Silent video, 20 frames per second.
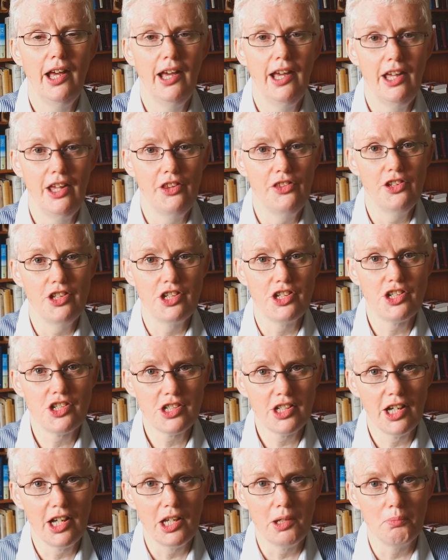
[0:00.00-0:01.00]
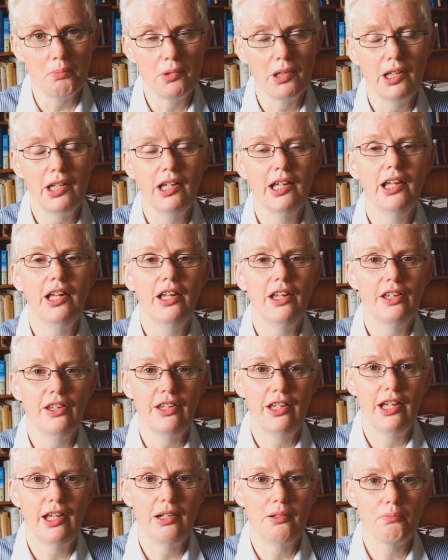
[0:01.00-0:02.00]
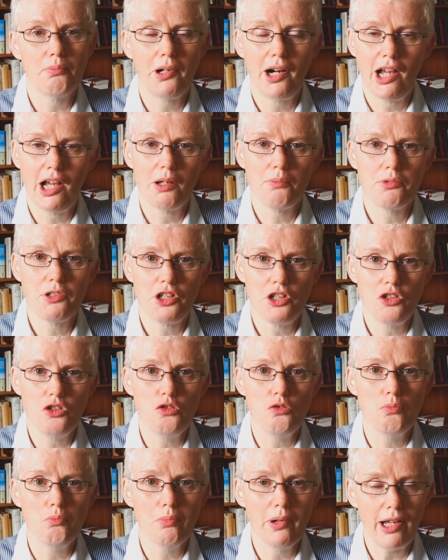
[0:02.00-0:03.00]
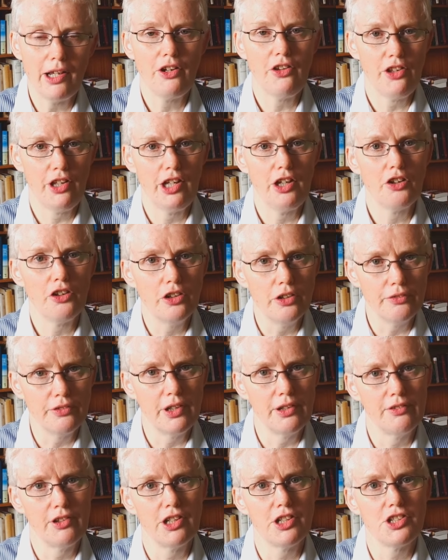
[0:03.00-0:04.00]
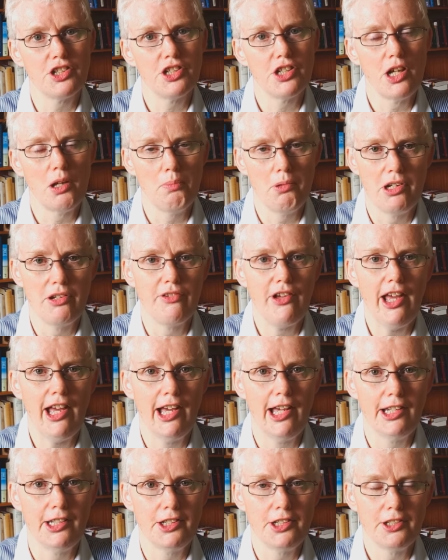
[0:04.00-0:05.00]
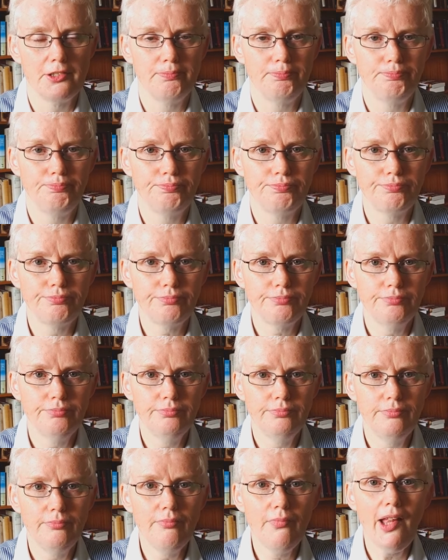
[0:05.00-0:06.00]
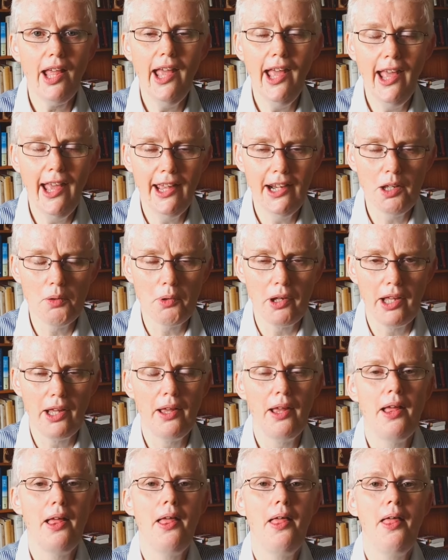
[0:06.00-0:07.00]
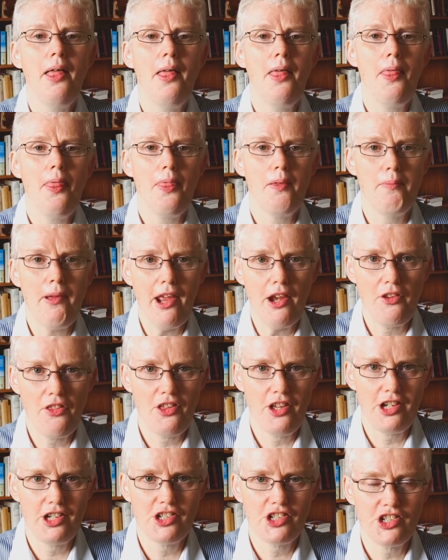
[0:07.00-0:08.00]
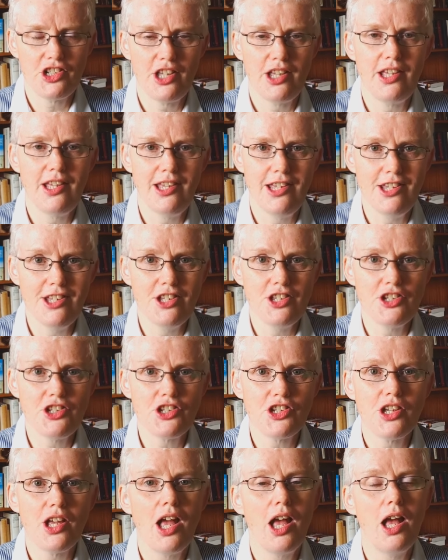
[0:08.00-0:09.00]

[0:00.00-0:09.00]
in this time, then perhaps you might think of giving us a bit of a hand. Anyway, the main thing to say is